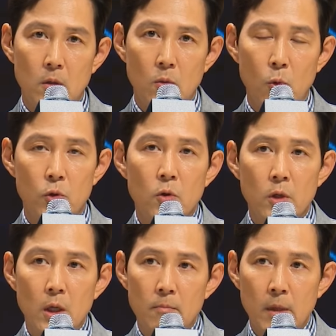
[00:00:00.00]

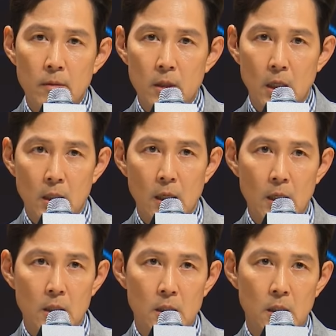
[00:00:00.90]
movies, or
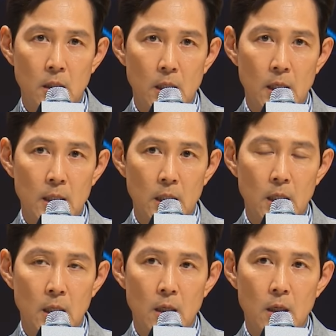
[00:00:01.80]
variety shows.